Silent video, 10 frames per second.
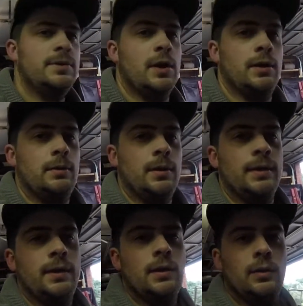it's the only
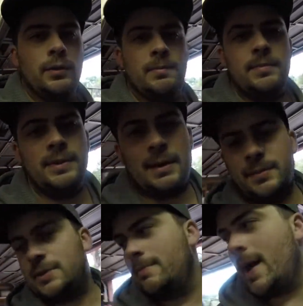one that all the
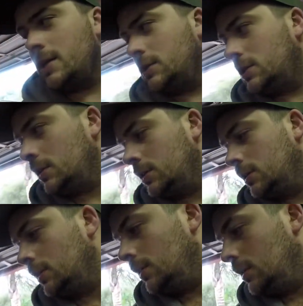numbers matched.
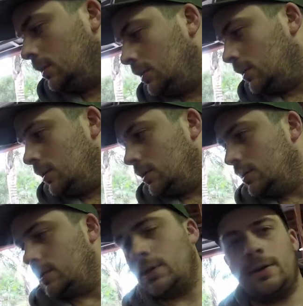
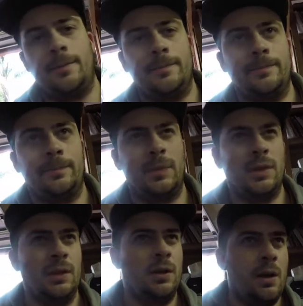So,
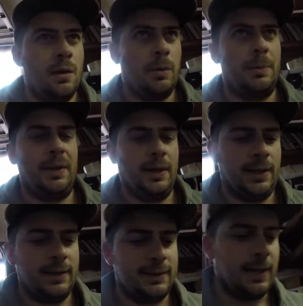won't be
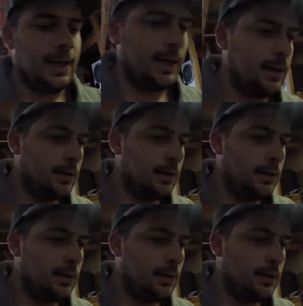getting it today.